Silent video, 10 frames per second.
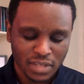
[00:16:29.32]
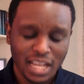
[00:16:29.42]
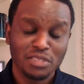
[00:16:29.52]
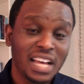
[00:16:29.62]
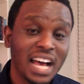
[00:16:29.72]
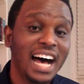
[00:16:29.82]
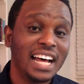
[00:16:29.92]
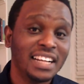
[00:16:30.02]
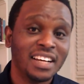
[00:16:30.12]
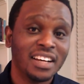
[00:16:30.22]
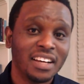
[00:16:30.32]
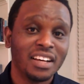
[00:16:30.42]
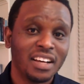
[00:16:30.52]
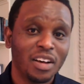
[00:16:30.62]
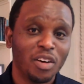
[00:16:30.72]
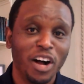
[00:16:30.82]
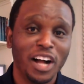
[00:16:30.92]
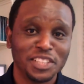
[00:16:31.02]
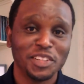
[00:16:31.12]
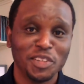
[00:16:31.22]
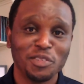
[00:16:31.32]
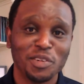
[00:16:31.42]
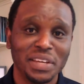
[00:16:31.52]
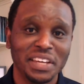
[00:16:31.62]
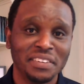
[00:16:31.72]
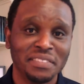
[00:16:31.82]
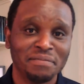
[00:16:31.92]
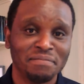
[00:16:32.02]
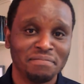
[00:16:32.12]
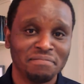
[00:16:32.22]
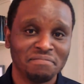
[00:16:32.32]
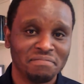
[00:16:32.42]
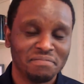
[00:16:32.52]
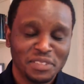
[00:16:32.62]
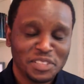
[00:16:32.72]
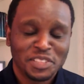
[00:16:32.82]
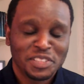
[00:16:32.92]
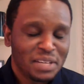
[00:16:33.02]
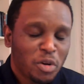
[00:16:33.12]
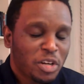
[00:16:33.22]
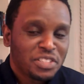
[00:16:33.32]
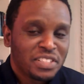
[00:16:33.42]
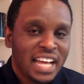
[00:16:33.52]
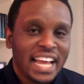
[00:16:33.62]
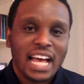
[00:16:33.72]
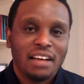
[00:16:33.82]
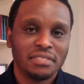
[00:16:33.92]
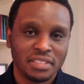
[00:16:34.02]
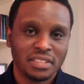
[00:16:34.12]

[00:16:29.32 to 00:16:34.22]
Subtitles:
How's God watching over me? It's the same question I have.